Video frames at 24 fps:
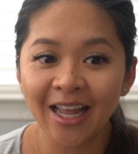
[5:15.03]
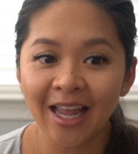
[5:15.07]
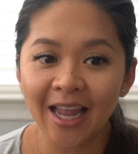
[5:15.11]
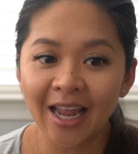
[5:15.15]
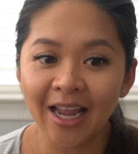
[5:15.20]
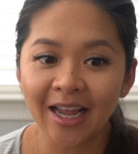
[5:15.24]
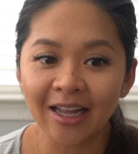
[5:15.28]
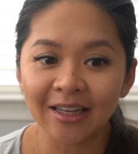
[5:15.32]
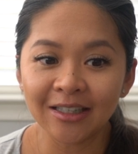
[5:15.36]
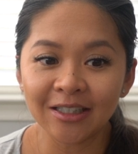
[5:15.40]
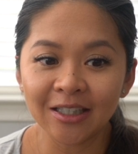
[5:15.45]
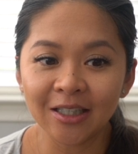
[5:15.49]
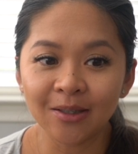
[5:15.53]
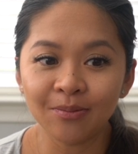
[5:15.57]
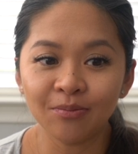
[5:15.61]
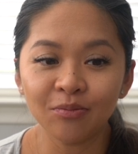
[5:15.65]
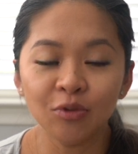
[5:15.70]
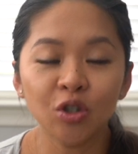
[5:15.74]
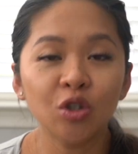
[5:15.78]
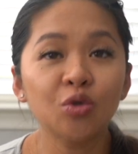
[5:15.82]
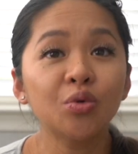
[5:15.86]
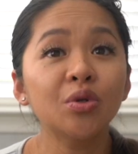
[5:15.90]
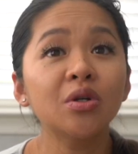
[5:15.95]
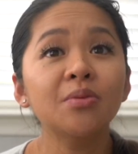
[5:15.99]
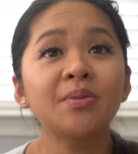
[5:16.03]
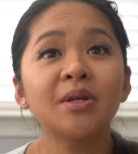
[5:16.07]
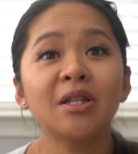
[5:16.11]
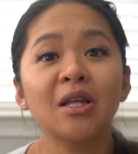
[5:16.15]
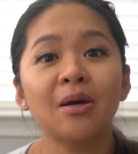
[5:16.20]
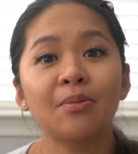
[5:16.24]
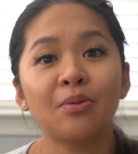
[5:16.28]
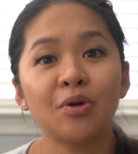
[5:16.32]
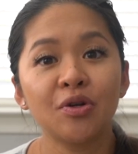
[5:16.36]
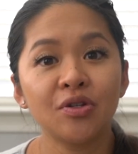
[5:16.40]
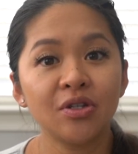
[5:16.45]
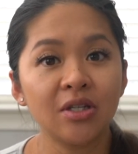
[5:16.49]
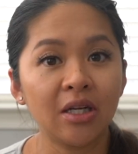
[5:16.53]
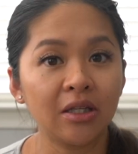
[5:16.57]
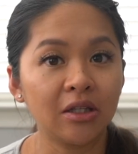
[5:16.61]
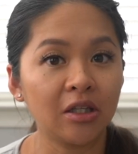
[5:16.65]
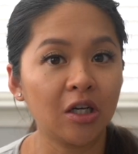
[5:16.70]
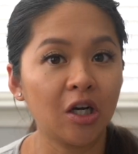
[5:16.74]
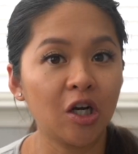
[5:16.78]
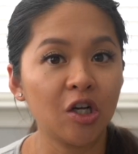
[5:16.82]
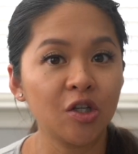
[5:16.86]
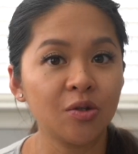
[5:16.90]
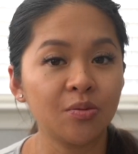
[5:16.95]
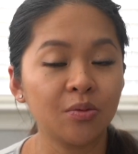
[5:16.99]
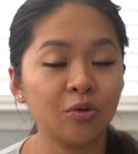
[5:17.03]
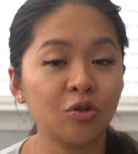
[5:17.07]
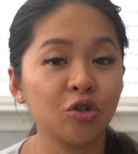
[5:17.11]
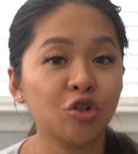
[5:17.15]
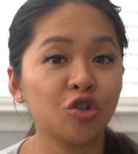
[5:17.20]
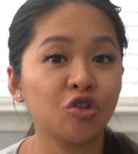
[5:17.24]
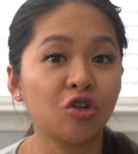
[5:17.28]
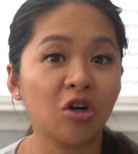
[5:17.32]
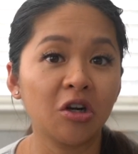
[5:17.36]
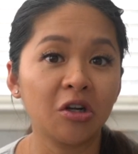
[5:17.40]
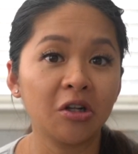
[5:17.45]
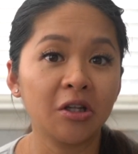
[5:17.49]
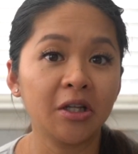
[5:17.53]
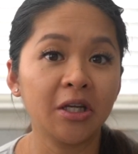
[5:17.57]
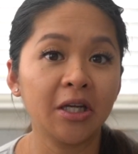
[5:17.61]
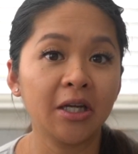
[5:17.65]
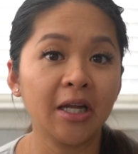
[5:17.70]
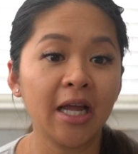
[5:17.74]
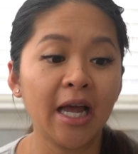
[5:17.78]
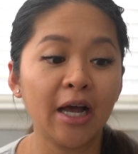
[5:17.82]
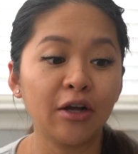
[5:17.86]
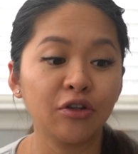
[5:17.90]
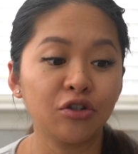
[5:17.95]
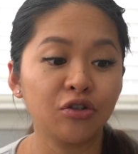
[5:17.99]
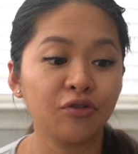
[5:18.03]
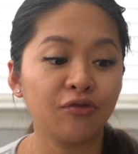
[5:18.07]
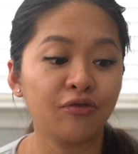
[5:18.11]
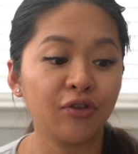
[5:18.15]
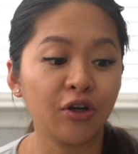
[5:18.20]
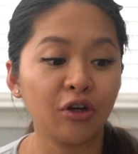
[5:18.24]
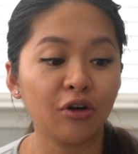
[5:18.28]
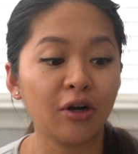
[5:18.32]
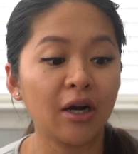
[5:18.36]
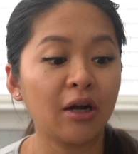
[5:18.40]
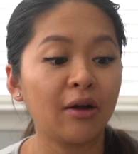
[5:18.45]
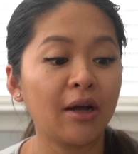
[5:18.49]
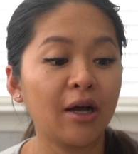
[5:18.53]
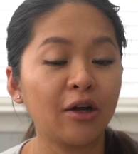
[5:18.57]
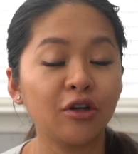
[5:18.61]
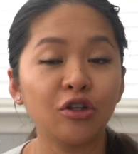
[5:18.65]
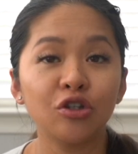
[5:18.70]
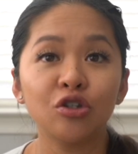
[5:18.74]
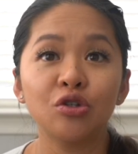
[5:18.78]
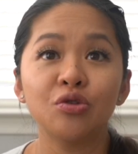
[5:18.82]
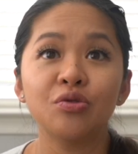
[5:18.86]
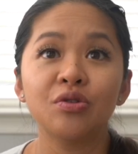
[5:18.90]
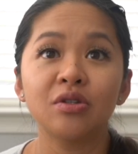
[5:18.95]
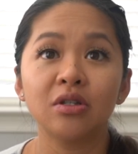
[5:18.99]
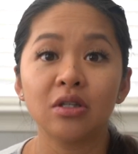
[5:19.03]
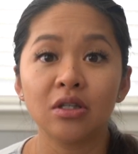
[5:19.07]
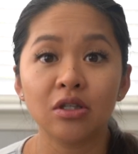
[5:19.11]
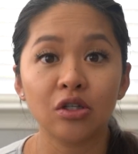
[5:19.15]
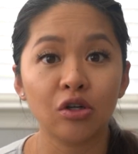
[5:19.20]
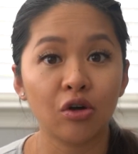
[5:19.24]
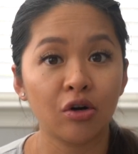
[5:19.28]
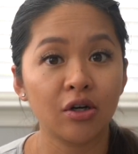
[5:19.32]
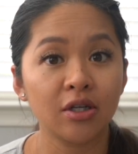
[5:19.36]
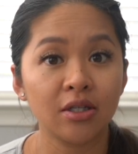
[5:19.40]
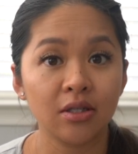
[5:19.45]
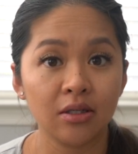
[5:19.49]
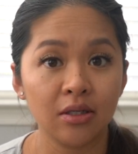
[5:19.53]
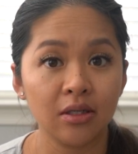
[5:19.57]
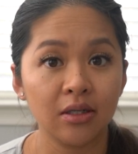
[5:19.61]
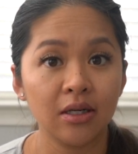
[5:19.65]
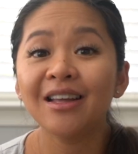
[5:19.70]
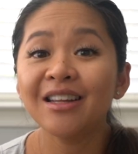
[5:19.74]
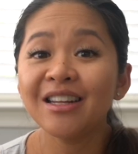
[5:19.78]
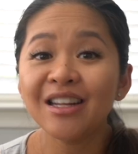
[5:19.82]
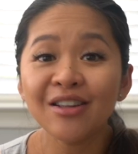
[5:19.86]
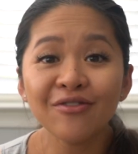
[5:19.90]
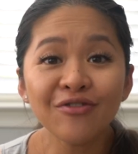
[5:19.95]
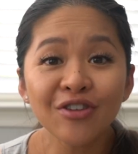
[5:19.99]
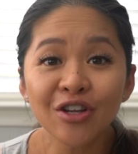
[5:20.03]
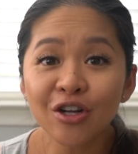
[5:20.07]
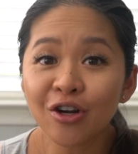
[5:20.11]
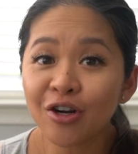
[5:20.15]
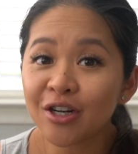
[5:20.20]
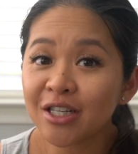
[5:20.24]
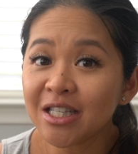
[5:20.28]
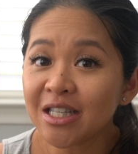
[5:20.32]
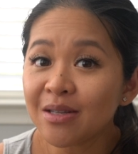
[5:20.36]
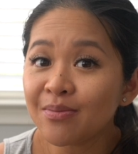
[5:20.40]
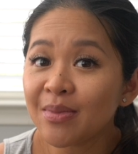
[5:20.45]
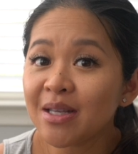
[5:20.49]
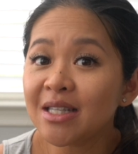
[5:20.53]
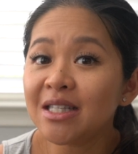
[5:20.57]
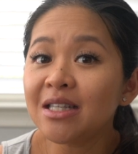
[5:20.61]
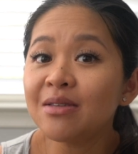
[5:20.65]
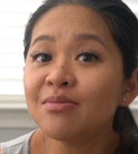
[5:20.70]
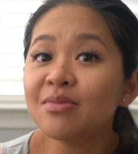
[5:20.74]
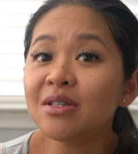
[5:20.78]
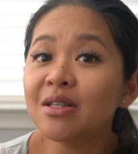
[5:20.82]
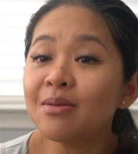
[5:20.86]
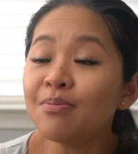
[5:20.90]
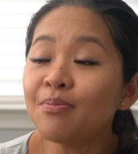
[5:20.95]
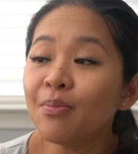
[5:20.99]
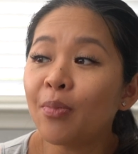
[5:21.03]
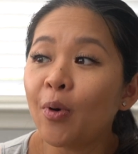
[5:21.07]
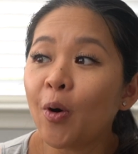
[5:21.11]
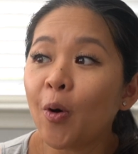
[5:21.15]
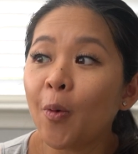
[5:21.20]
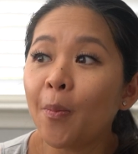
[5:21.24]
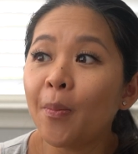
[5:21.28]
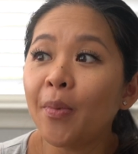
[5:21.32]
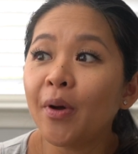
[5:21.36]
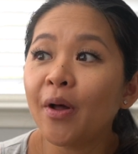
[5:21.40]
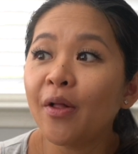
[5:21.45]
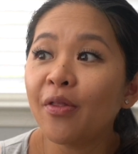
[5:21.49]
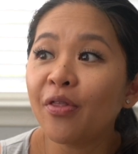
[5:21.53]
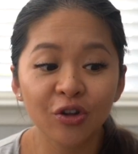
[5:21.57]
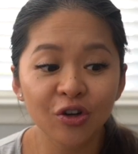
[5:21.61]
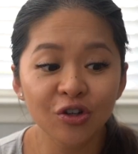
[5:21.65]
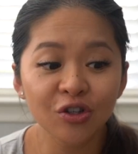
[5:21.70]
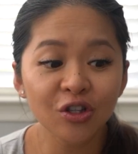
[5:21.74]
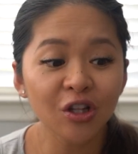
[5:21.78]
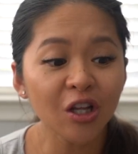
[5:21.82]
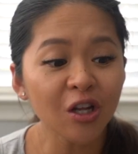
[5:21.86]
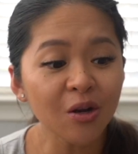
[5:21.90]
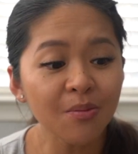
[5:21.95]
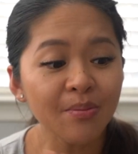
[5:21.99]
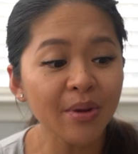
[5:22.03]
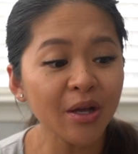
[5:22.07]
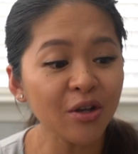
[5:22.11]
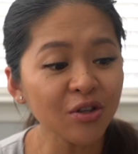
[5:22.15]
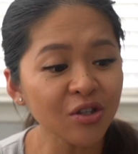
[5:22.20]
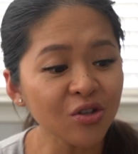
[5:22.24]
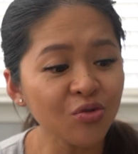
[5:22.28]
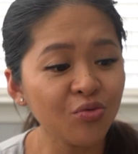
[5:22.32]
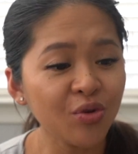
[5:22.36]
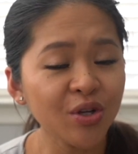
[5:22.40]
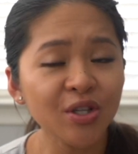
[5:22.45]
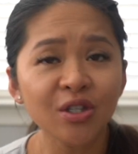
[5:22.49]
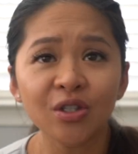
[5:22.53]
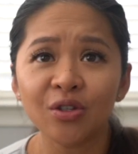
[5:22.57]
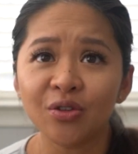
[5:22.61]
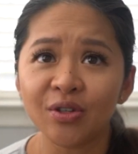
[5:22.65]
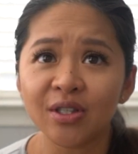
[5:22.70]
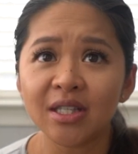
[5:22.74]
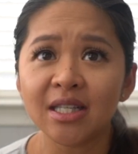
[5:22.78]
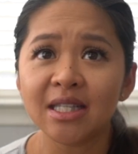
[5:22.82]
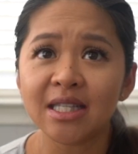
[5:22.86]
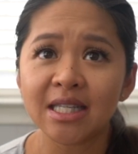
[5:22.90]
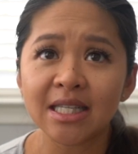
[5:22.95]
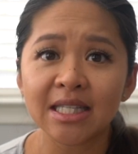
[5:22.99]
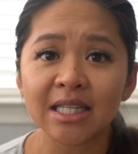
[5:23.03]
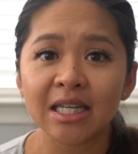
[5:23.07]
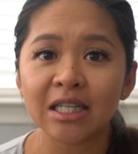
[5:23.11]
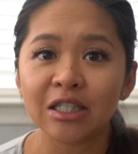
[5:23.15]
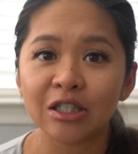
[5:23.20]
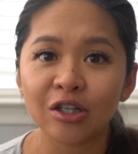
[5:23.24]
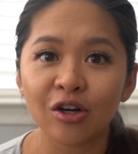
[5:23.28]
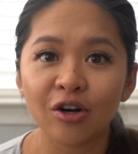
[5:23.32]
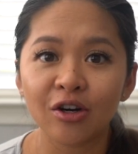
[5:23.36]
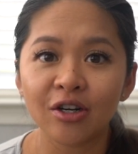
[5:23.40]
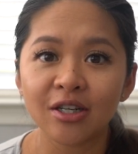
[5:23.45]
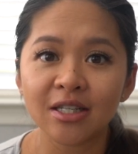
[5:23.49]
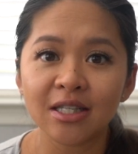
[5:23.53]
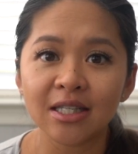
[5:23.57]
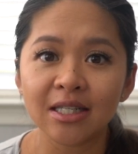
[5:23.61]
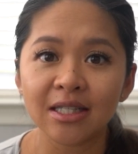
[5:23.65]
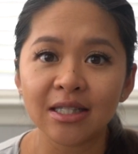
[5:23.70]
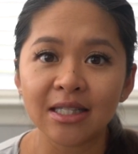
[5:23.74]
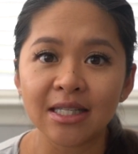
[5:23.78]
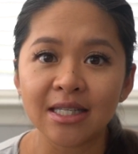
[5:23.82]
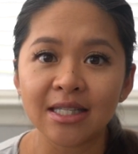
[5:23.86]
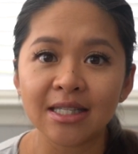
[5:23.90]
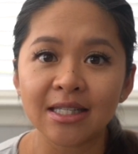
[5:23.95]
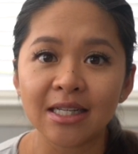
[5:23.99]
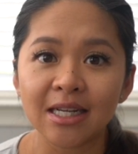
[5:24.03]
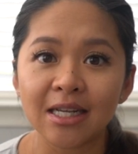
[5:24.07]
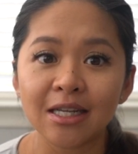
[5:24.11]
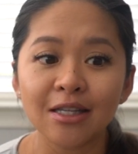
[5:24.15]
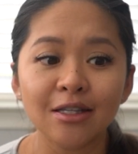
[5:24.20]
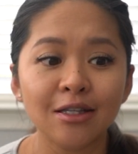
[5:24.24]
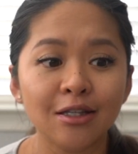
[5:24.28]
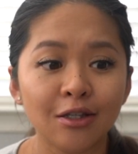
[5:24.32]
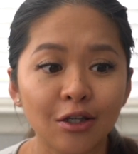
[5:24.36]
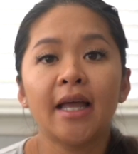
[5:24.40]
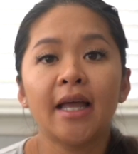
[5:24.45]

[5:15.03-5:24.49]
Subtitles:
And you don't want to be that person at the hospital struggling how to figure out how to use this car seat. An infant car seat may seem simple, but there's a lot of bells and whistles in these kind of car seat these days.